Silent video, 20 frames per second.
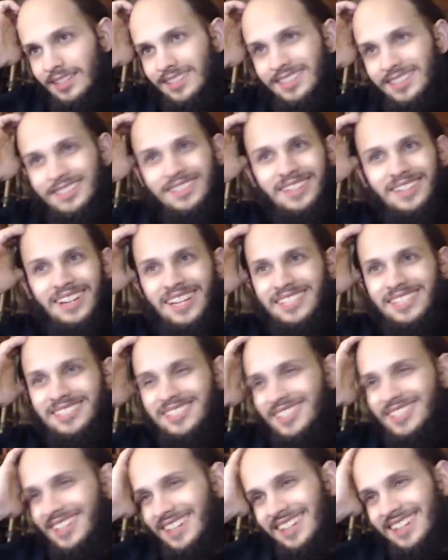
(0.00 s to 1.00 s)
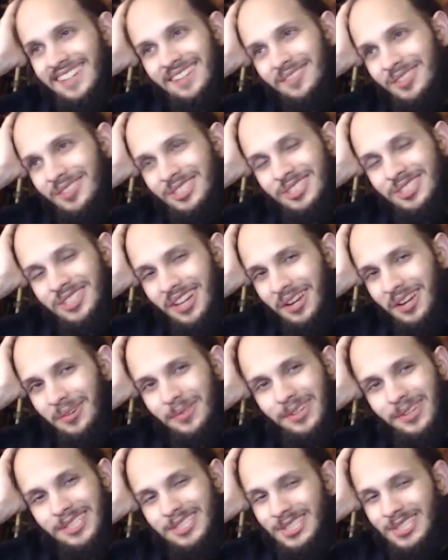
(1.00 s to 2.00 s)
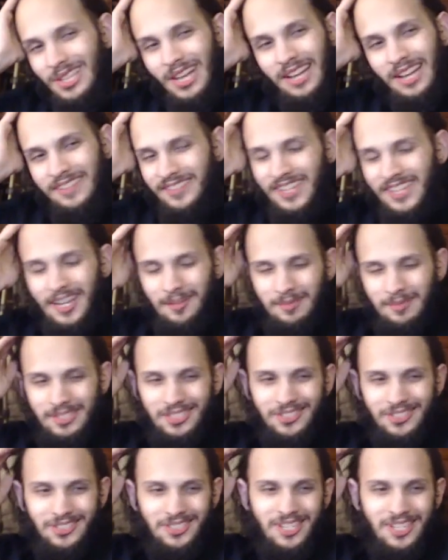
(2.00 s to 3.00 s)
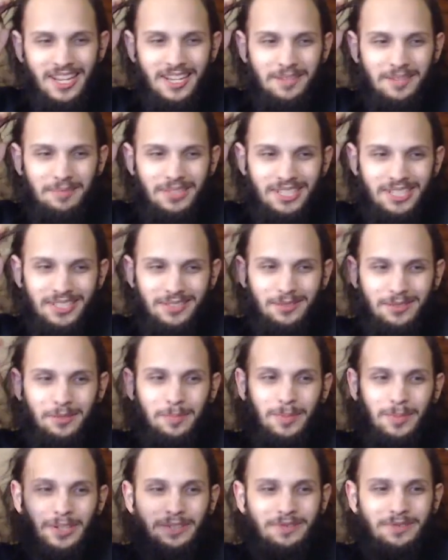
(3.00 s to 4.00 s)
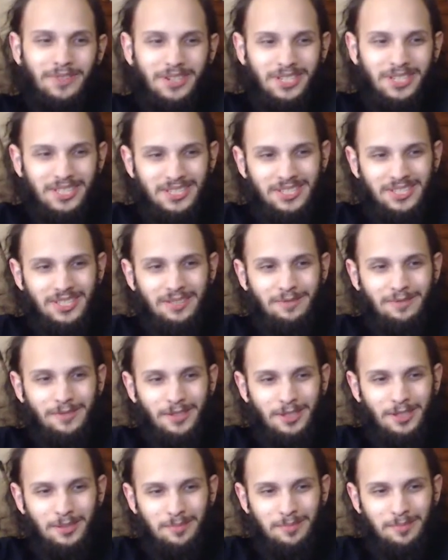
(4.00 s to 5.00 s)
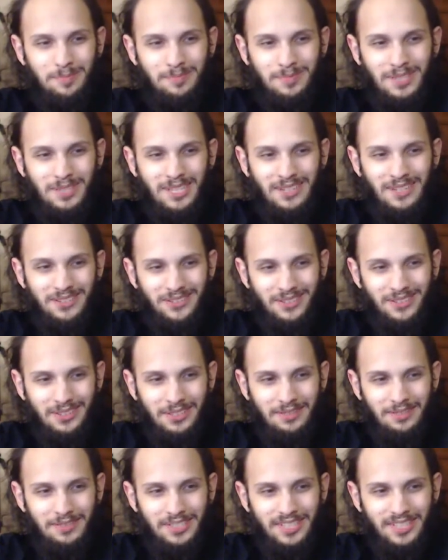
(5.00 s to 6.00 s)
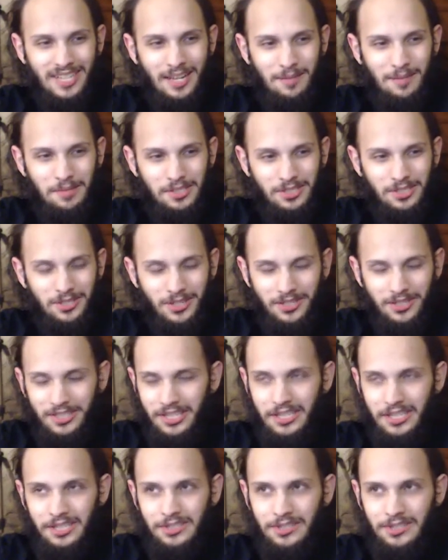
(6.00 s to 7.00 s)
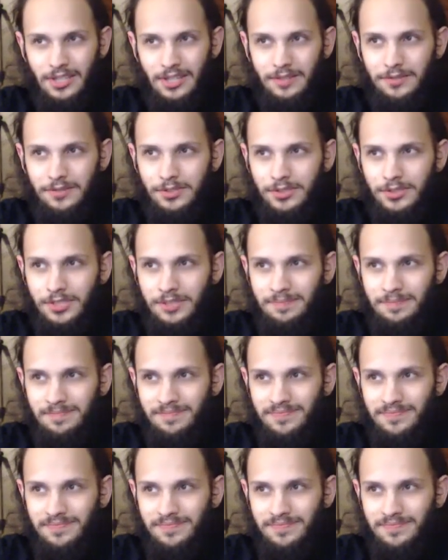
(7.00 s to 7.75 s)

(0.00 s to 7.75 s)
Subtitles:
You guys, I wish live comments stayed because it was pretty funny to see Philip Kelton leaving comments on Danny's live stream.